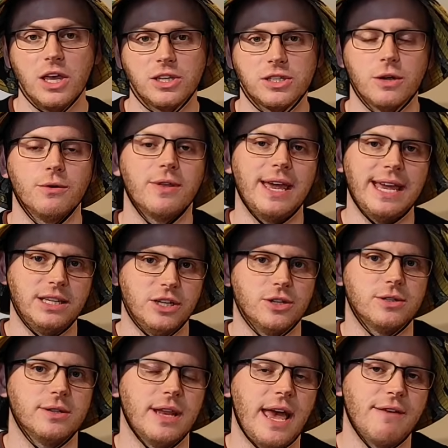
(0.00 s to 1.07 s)
so that it
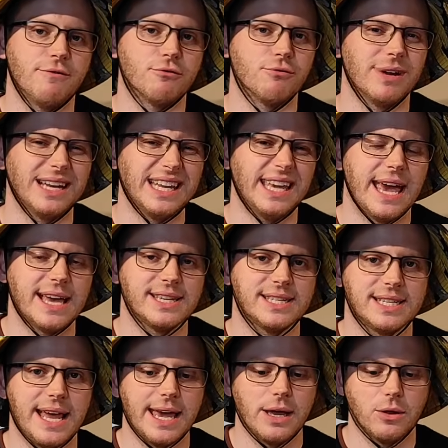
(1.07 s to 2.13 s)
doesn't ever really get
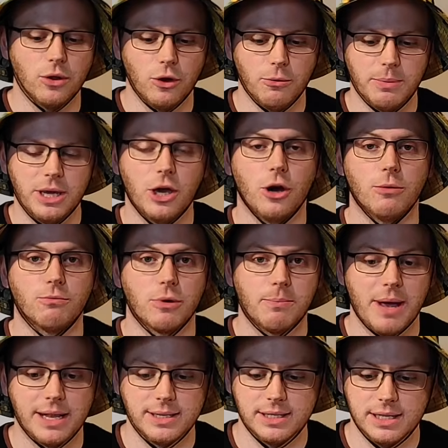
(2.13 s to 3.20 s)
stale or become
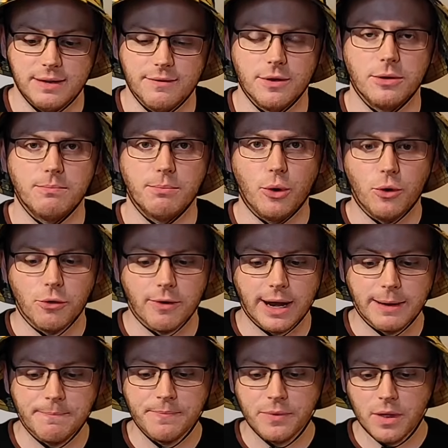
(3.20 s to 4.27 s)
repetitive and
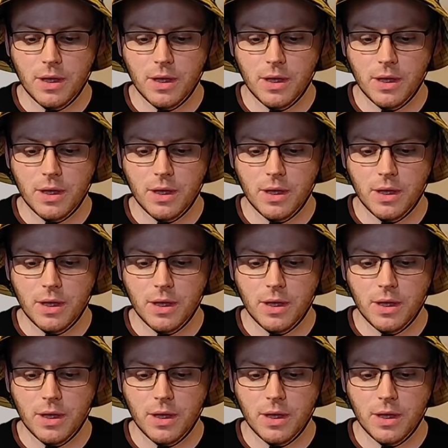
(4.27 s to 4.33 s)
boring.